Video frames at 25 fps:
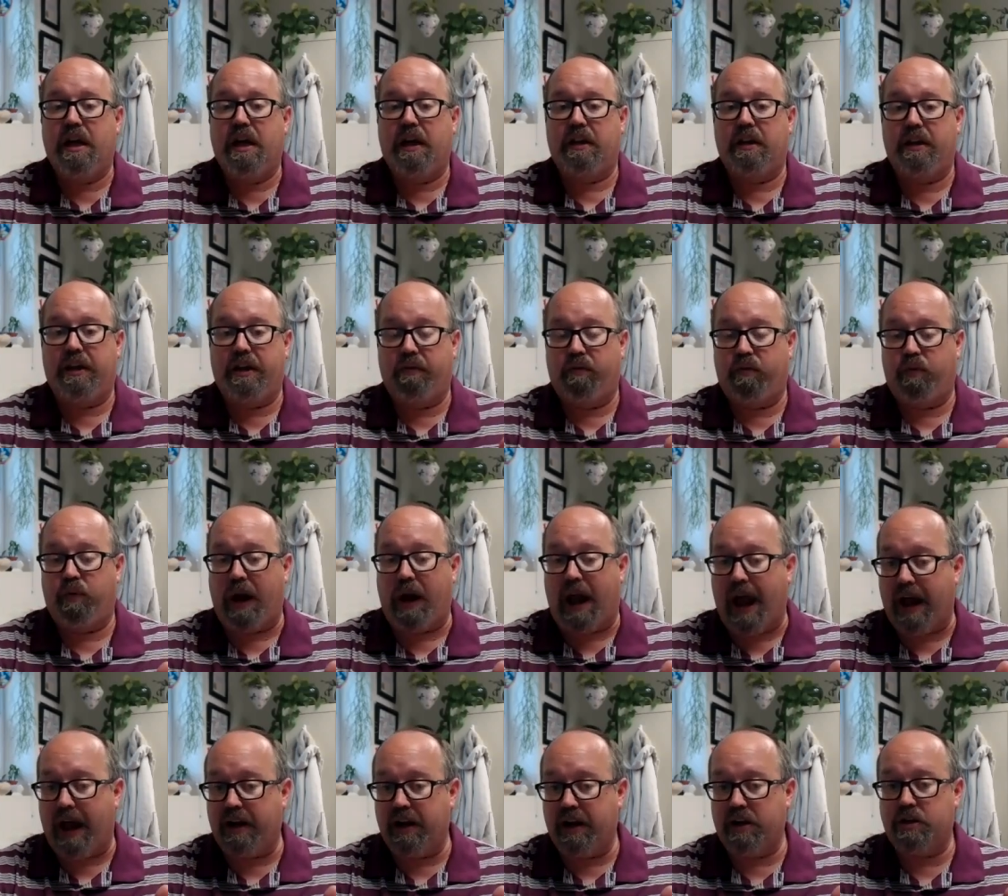the
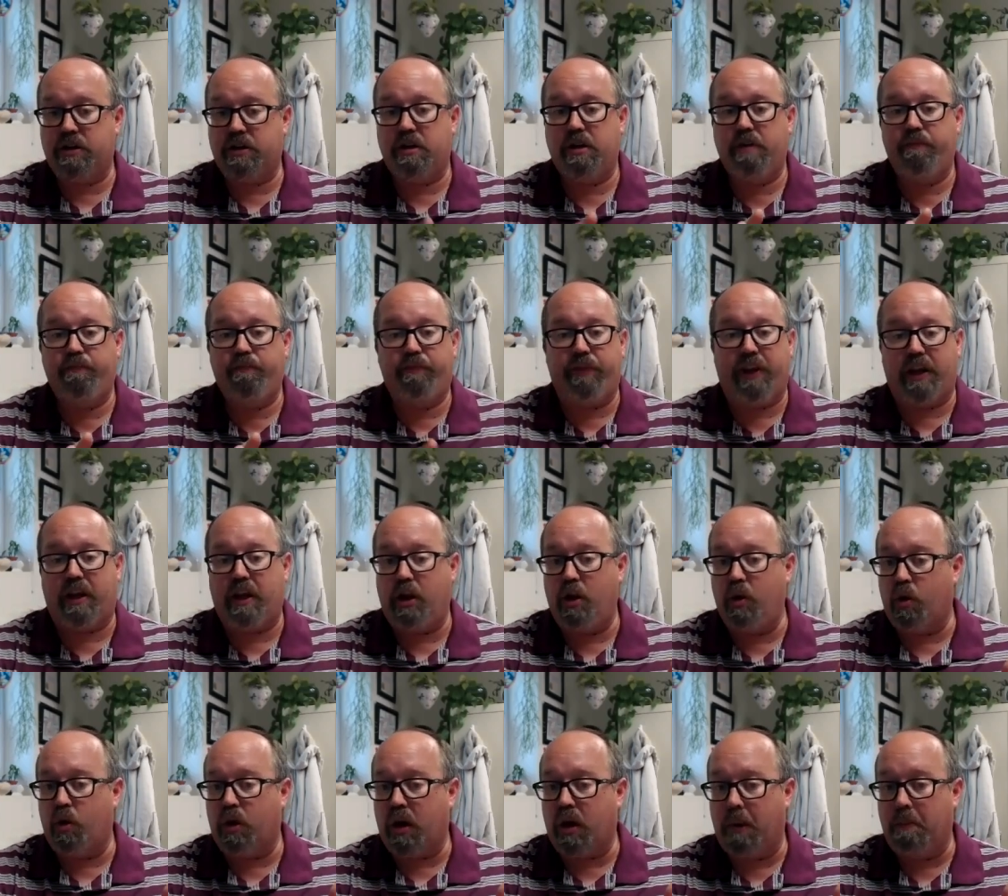radish, the
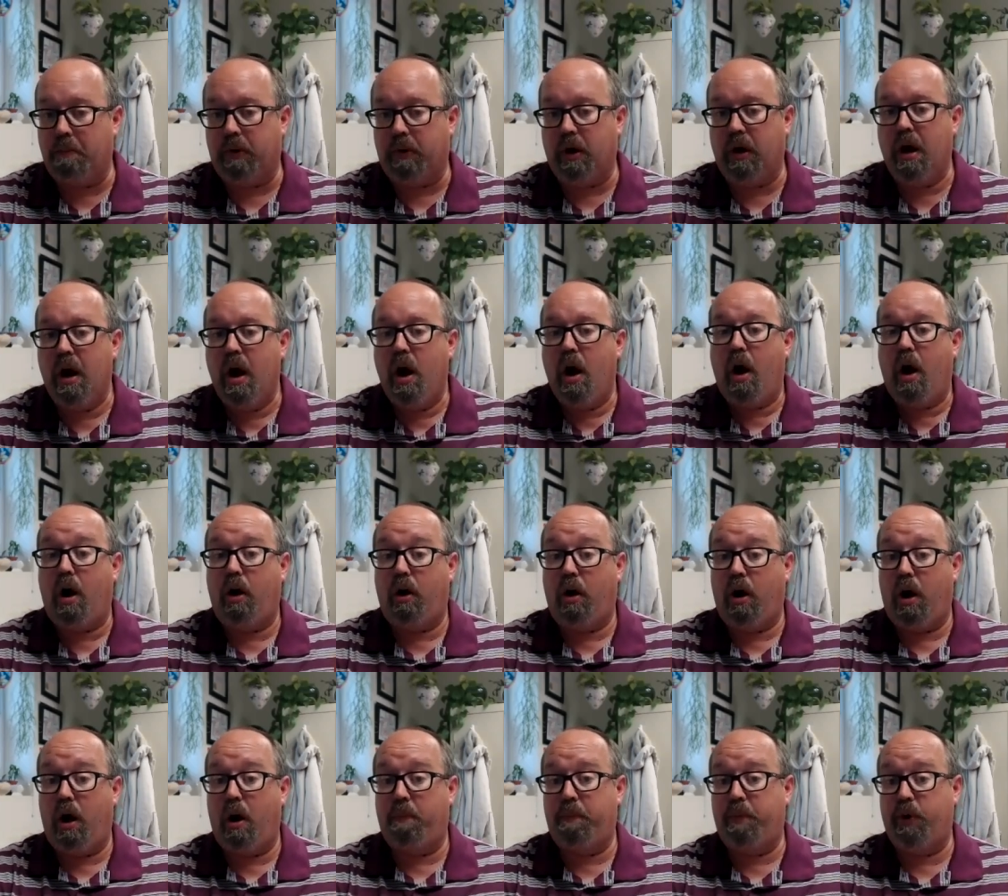cucumber are
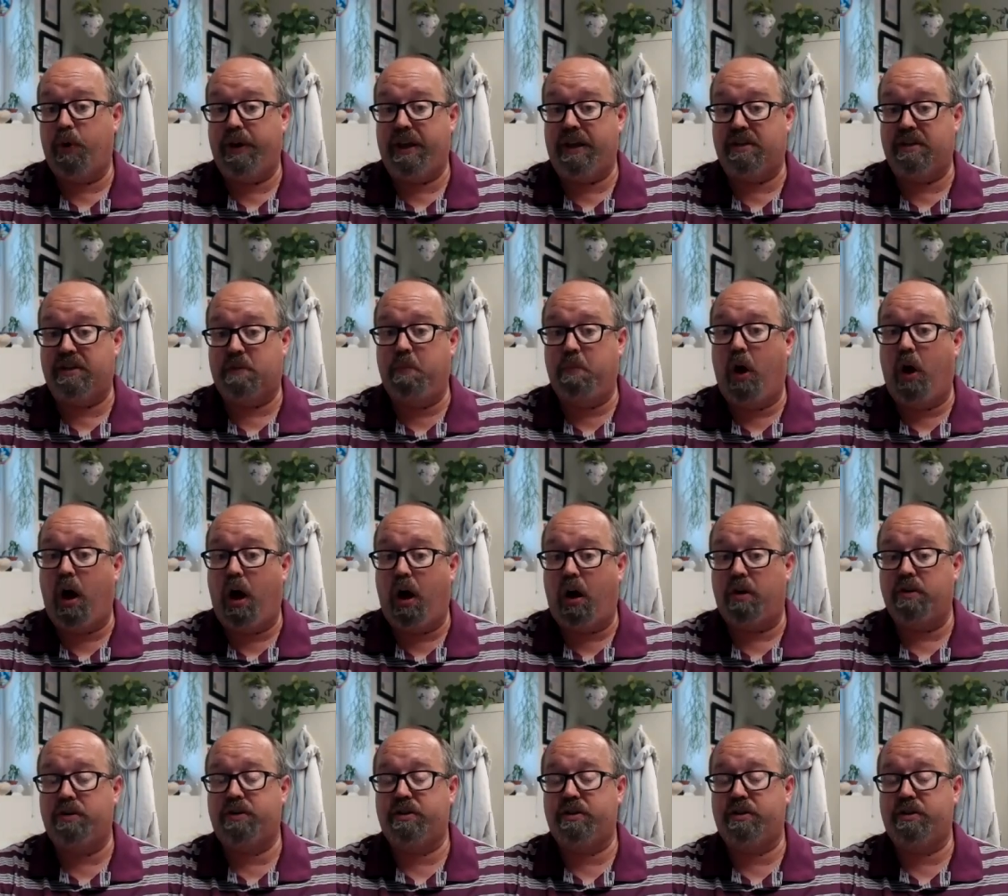all pretty small.